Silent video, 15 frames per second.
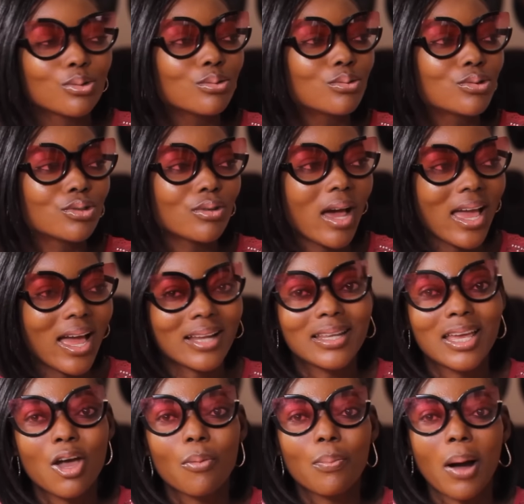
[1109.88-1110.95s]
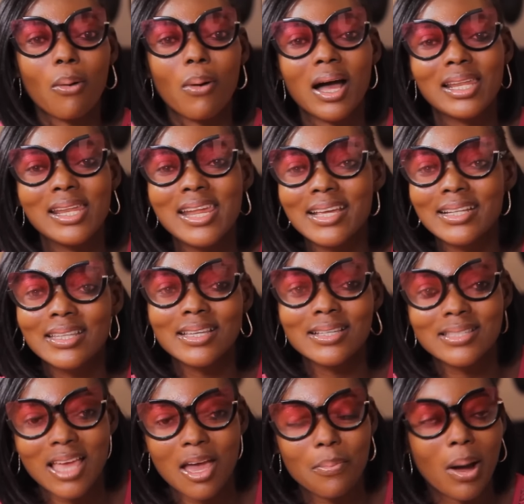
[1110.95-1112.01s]
should try and help our
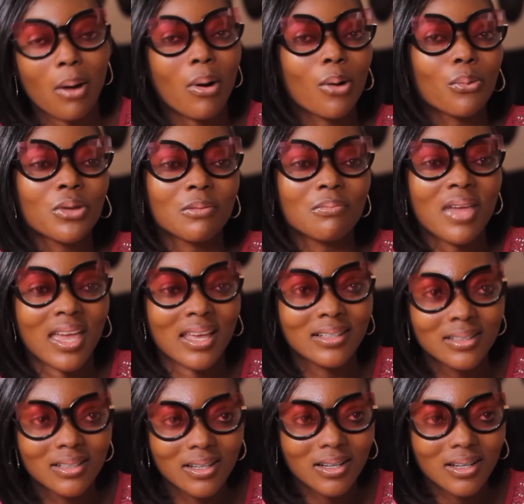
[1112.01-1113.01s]
ladies, help our women,